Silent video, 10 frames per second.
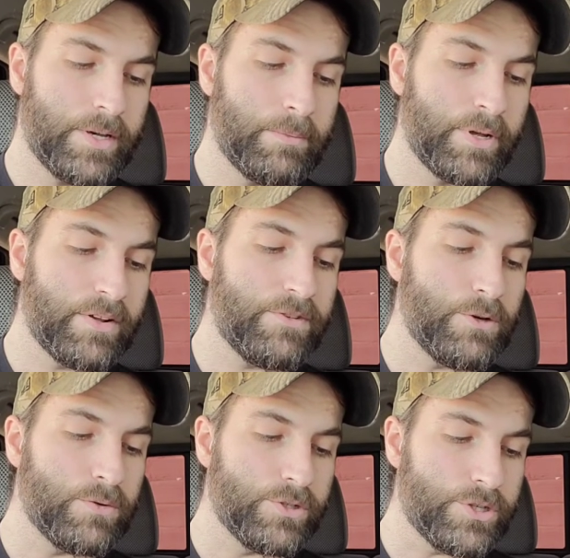But if
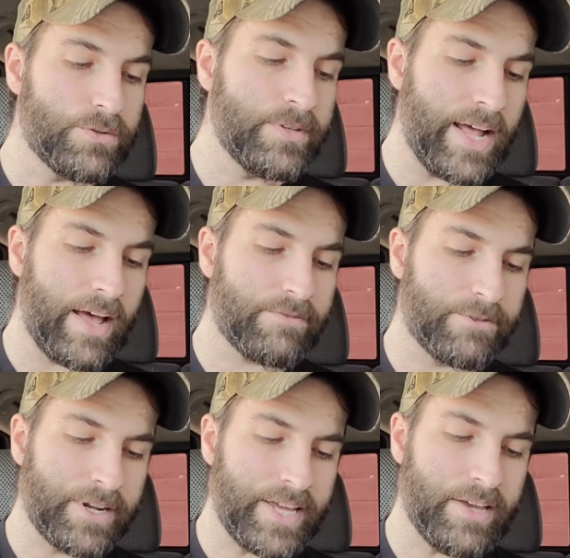you do not
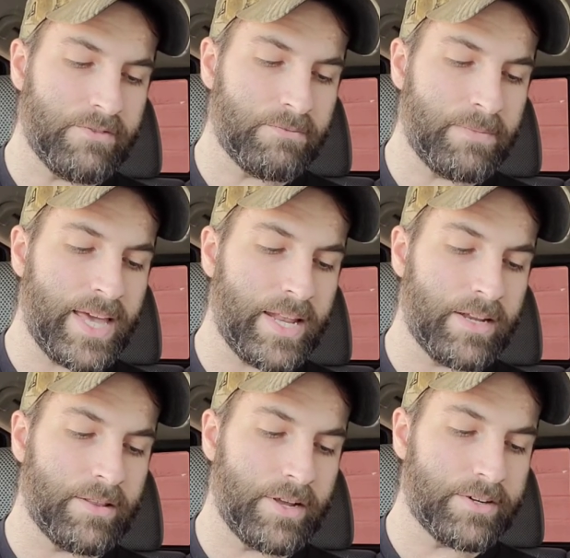forgive
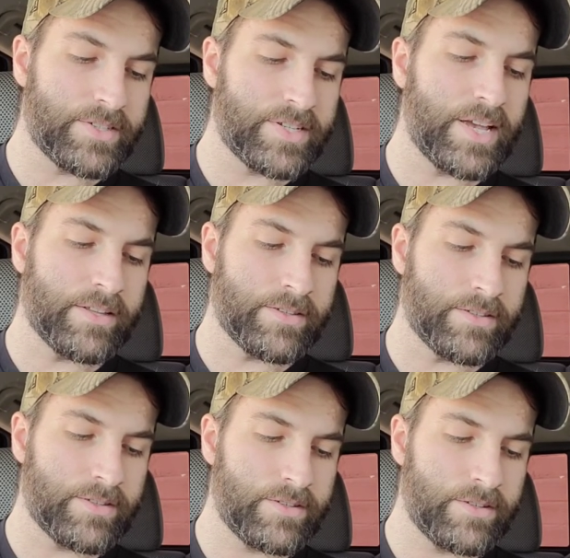men their
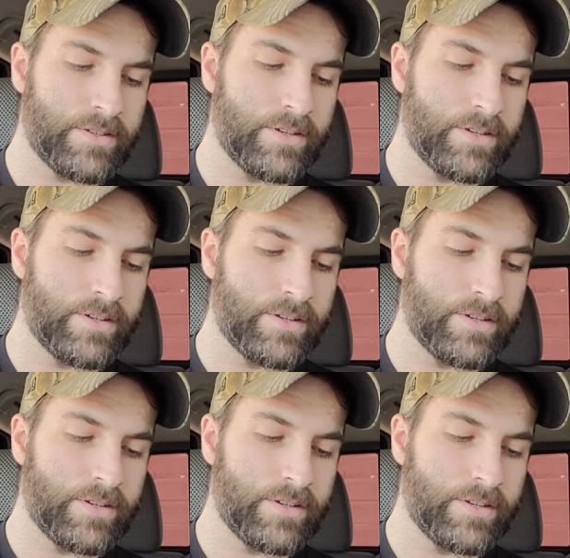sins,